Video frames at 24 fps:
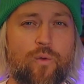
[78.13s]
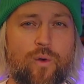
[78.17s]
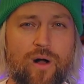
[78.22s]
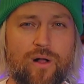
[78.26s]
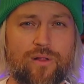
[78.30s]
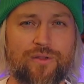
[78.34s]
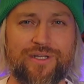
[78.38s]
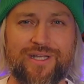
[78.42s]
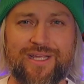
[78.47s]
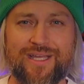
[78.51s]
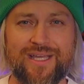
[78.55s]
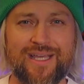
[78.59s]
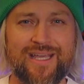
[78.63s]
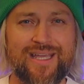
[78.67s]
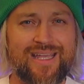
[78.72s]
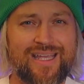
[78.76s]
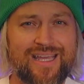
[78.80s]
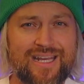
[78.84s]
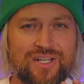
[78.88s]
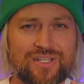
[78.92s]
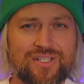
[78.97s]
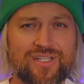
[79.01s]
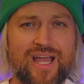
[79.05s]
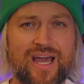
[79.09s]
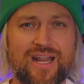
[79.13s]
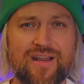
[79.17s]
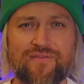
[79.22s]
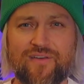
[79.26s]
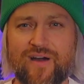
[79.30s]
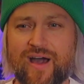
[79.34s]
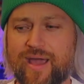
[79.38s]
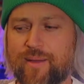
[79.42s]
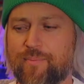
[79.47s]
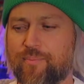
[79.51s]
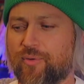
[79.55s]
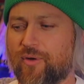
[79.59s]
quality. It is kind of
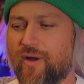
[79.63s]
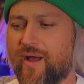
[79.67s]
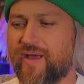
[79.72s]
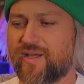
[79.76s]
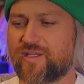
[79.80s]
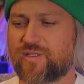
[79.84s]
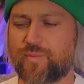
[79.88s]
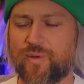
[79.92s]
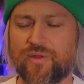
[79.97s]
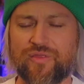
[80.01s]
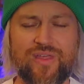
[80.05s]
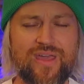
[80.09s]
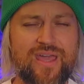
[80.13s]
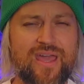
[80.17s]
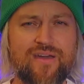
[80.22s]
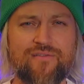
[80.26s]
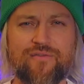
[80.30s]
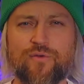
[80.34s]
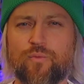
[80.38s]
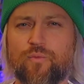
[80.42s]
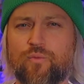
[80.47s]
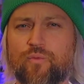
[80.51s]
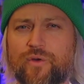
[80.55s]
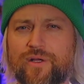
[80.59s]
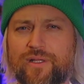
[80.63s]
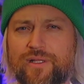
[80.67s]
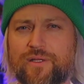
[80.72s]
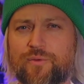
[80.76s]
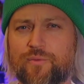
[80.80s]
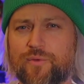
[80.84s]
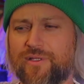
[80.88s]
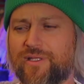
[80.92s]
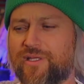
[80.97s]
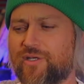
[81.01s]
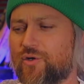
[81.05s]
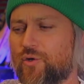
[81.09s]
high price, but they have really,
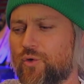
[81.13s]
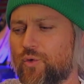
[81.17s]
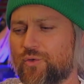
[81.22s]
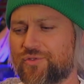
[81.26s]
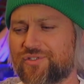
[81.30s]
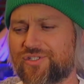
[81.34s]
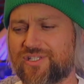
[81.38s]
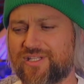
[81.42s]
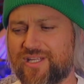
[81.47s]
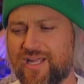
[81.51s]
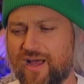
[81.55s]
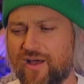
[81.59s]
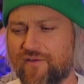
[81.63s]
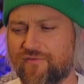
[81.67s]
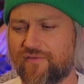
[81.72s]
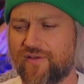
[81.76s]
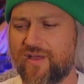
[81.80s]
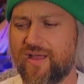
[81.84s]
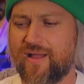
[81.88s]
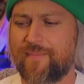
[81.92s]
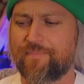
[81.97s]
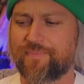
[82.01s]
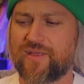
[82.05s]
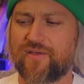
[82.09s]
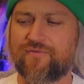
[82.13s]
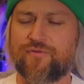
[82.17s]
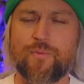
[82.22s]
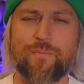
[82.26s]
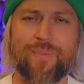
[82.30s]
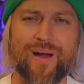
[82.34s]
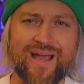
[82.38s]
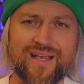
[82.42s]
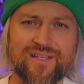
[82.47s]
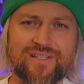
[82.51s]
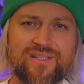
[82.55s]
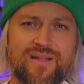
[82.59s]
really cool stuff. If you
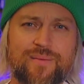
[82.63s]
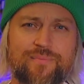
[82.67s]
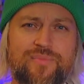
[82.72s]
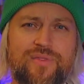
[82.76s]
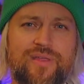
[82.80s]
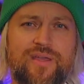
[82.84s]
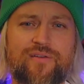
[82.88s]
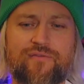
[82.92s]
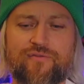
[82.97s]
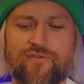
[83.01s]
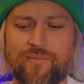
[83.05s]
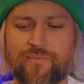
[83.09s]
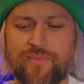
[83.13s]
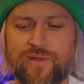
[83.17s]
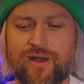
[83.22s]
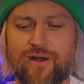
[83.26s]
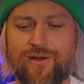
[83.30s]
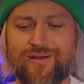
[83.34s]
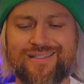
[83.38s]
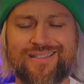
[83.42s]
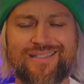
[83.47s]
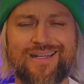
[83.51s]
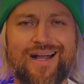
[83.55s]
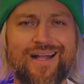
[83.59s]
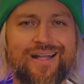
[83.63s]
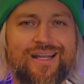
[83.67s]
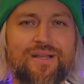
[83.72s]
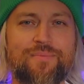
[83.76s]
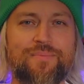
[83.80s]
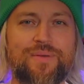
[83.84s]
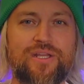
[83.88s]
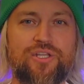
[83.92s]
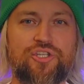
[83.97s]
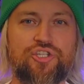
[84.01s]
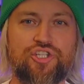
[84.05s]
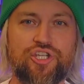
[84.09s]
buy something from there, it's not gonna
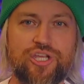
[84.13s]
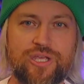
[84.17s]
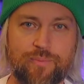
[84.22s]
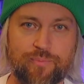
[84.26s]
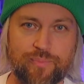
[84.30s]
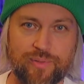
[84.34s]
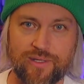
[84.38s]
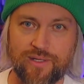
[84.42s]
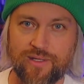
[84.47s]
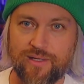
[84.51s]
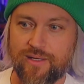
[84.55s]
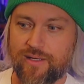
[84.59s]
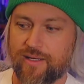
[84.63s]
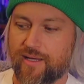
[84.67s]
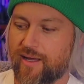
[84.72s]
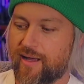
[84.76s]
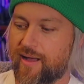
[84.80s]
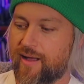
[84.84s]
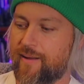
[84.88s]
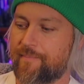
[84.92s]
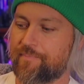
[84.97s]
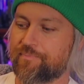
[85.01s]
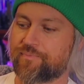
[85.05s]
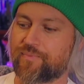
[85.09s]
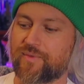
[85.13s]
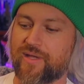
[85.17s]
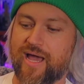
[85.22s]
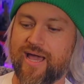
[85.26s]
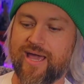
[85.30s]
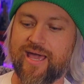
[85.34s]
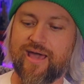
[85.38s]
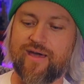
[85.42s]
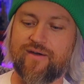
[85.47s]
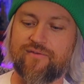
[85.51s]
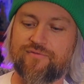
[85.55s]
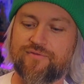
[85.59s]
be cheap. Um, I
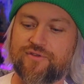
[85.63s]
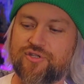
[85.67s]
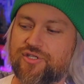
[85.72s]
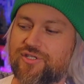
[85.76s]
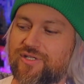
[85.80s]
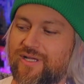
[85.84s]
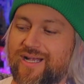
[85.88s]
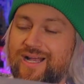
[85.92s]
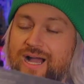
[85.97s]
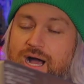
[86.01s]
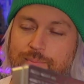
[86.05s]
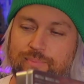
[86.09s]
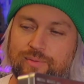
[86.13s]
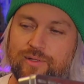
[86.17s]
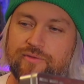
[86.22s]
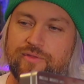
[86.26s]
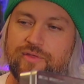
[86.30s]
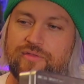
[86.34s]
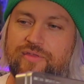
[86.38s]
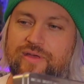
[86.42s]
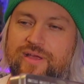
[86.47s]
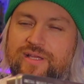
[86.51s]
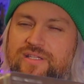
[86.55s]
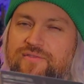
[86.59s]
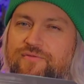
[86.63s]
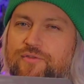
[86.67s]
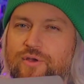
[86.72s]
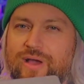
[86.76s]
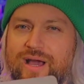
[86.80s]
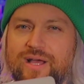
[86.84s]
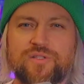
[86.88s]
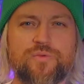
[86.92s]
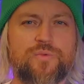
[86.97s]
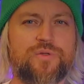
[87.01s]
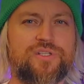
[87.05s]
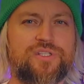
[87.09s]
have just a couple of the things. If you
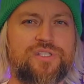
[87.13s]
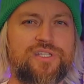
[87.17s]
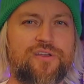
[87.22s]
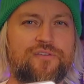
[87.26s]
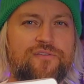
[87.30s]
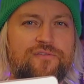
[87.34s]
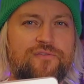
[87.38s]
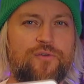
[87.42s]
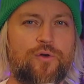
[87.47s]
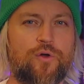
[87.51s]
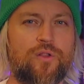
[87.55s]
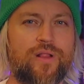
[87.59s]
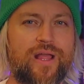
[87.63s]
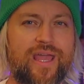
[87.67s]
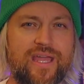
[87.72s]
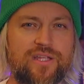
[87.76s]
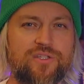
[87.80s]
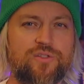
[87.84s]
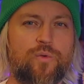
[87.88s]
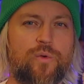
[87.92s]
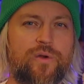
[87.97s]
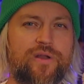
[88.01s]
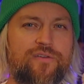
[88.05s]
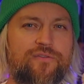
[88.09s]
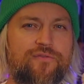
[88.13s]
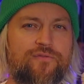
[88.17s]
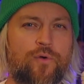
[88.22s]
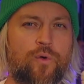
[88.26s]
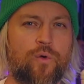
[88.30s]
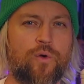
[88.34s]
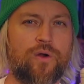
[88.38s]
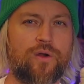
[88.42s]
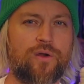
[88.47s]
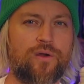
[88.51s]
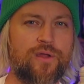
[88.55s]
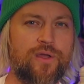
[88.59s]
guys wanna see a full
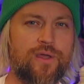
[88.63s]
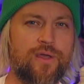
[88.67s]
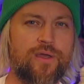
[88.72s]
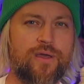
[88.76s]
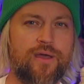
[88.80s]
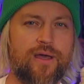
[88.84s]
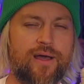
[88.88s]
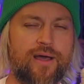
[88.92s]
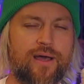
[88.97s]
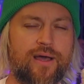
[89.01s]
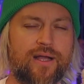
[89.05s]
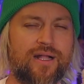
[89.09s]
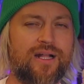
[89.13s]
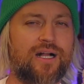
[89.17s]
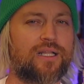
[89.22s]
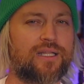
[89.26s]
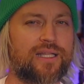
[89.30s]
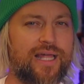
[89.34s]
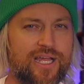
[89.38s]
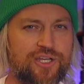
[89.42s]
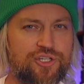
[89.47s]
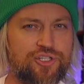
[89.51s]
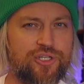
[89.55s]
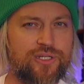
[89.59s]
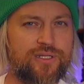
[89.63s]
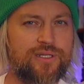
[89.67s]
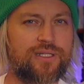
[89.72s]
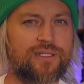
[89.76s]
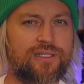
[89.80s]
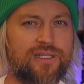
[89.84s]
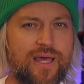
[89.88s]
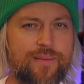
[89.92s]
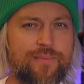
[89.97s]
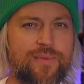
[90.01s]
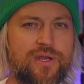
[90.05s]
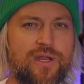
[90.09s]
A24 uh, collection,
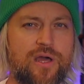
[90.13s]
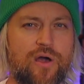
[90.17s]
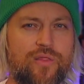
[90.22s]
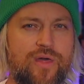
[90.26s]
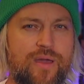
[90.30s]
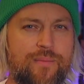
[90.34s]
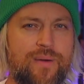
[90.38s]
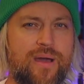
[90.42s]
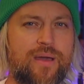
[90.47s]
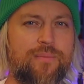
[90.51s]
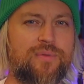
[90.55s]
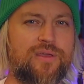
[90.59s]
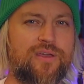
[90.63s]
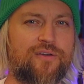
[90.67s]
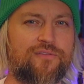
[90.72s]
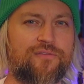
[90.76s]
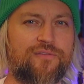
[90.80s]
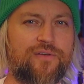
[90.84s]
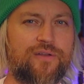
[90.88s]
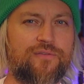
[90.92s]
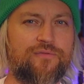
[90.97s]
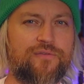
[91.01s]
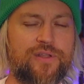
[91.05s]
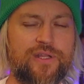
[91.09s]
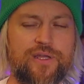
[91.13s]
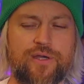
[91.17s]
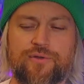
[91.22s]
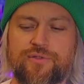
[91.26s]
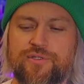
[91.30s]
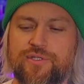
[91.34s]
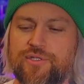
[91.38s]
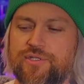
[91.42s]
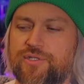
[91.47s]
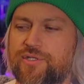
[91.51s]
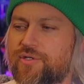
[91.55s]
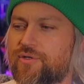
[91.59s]
let me know. That might be a fun video
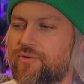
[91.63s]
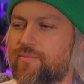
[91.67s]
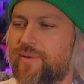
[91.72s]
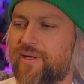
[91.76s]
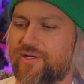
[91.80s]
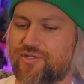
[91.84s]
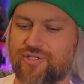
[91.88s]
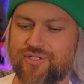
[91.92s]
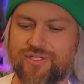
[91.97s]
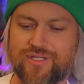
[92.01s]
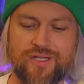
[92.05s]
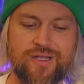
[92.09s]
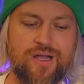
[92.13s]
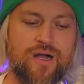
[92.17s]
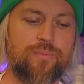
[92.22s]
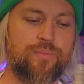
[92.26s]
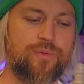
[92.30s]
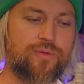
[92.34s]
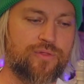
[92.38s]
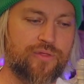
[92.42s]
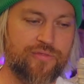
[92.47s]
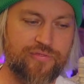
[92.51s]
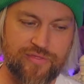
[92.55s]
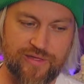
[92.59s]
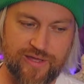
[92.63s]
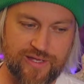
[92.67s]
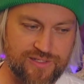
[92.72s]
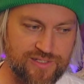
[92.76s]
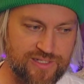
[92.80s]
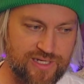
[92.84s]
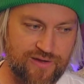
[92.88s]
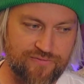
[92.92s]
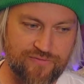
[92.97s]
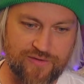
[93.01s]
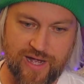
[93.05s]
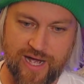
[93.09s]
to do, but just a couple of things
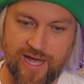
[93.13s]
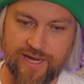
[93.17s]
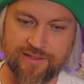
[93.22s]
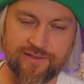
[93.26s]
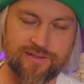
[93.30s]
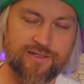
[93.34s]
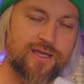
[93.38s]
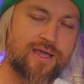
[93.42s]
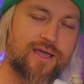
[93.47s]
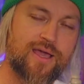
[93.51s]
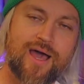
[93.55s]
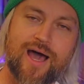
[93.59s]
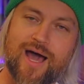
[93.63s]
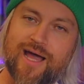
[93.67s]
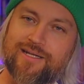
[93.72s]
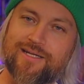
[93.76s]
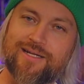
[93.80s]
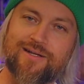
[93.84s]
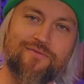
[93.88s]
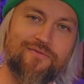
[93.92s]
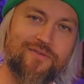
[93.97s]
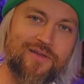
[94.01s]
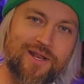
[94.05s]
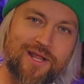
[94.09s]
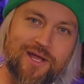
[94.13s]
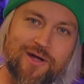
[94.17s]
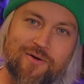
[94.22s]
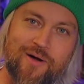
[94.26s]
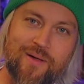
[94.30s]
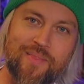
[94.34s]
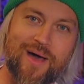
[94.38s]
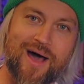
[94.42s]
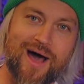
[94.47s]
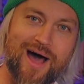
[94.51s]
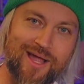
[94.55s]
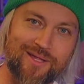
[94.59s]
that I've gotten. I did a video
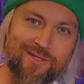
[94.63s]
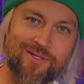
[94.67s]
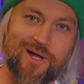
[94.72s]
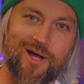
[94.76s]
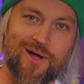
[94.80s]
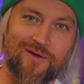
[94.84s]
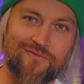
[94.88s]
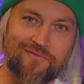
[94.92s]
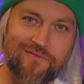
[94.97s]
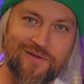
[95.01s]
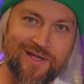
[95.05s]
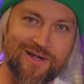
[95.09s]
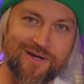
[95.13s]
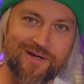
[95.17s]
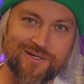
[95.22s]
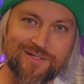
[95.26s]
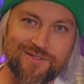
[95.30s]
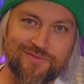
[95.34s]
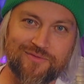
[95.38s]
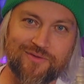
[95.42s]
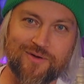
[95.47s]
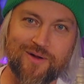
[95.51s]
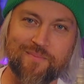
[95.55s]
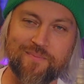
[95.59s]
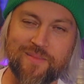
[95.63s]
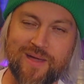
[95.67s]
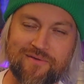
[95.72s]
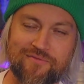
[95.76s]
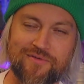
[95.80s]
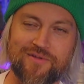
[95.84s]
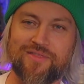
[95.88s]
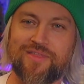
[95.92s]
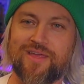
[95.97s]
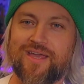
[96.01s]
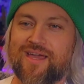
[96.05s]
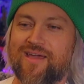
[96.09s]
on the hot dog figures from
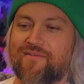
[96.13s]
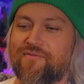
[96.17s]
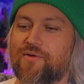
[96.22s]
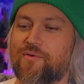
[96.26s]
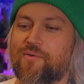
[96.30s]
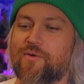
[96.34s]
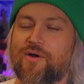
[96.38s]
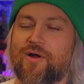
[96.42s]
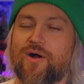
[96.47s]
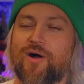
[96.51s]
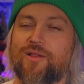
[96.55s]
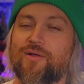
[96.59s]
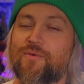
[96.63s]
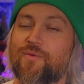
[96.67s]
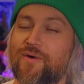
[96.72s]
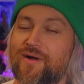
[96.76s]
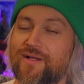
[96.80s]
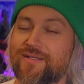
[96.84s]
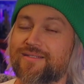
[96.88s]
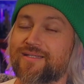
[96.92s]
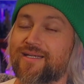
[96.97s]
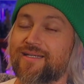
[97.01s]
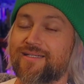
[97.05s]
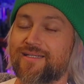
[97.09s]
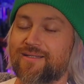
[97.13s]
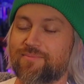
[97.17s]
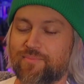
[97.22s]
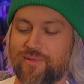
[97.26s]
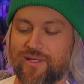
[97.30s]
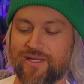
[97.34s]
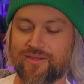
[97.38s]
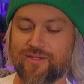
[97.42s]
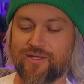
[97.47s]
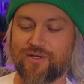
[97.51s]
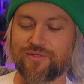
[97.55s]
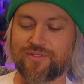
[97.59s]
Everything Everywhere All at Once. I did
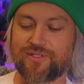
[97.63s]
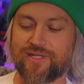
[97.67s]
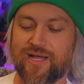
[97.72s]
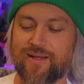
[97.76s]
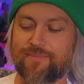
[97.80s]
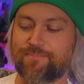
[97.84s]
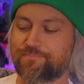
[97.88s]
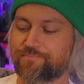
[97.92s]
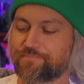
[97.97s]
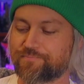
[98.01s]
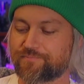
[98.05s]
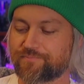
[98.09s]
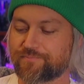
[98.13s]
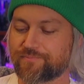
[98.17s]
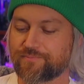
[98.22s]
pick those up.